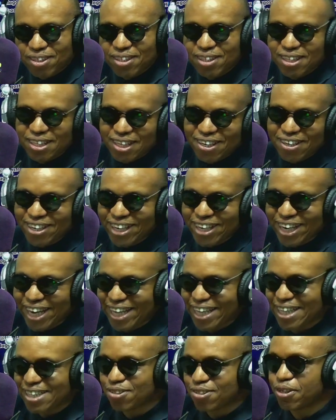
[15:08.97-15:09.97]
Thanks, Okay,
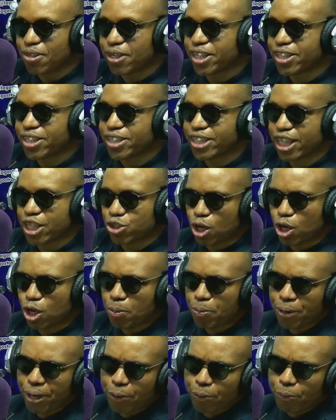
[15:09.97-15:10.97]
then. So we're going to take a short break.